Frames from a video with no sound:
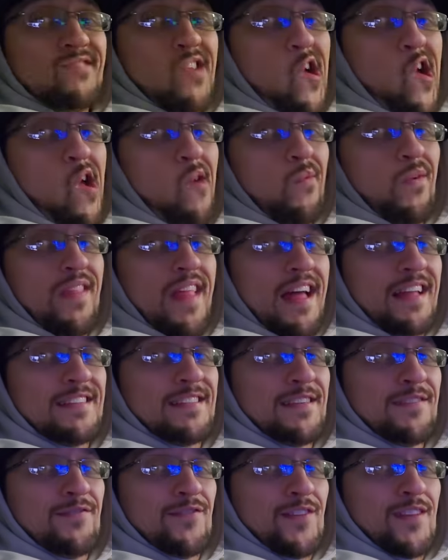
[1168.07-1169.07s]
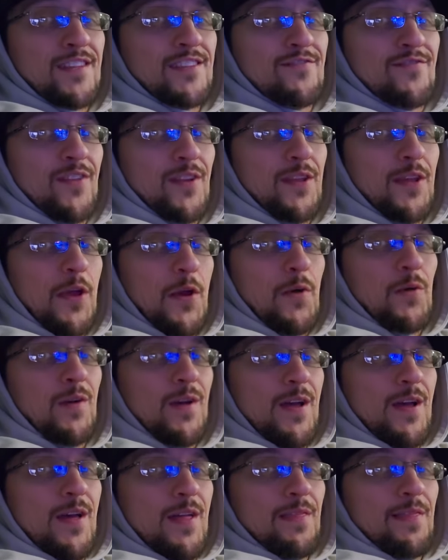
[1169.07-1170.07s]
All right. Well, that's it for this video.
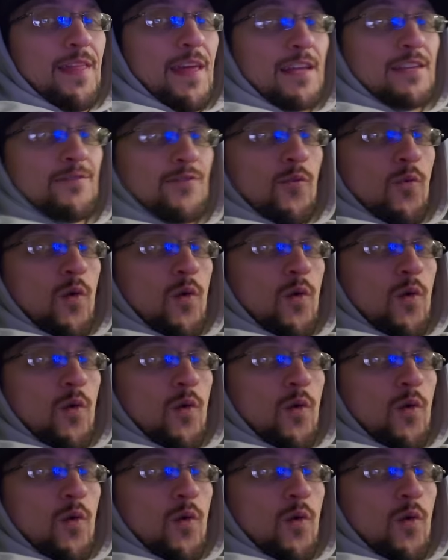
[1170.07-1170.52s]
Thanks for